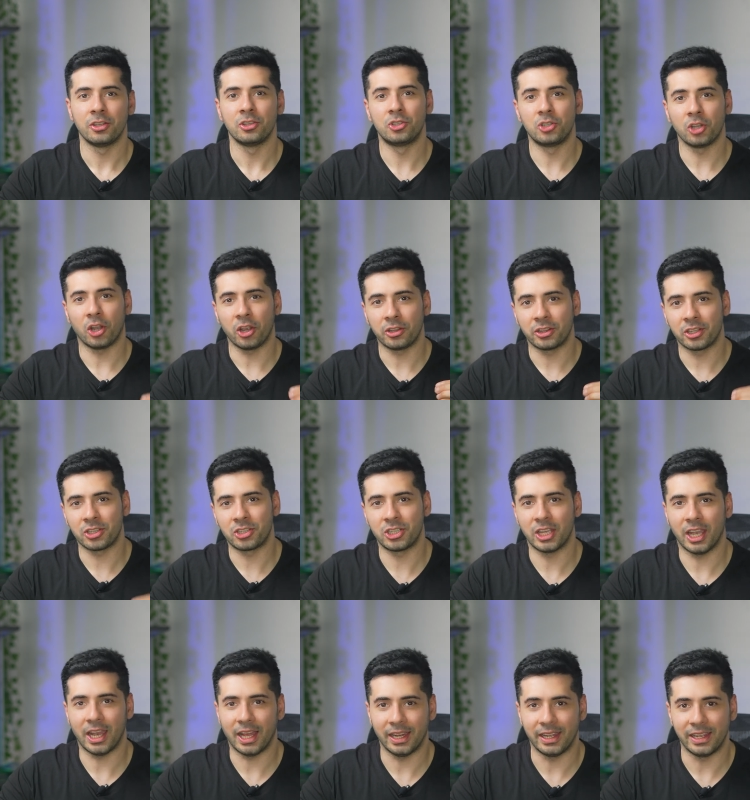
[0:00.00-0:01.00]
join the
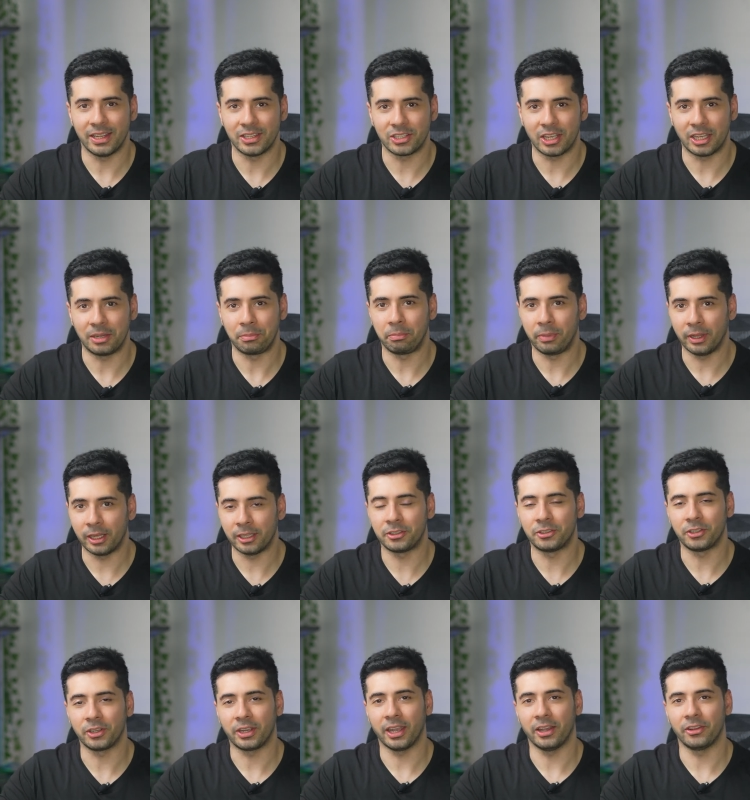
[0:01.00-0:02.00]
challenge, and build
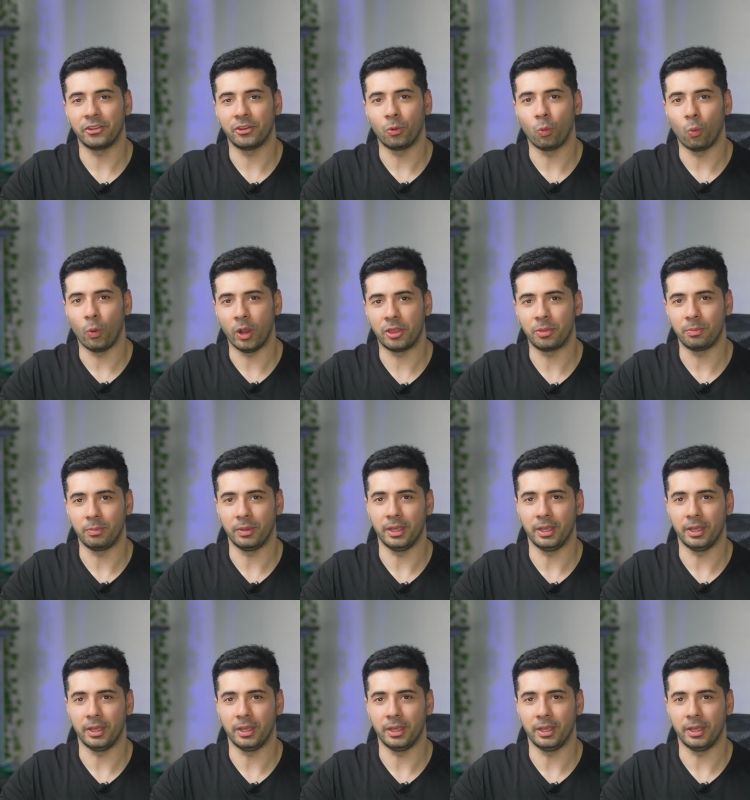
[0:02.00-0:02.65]
together with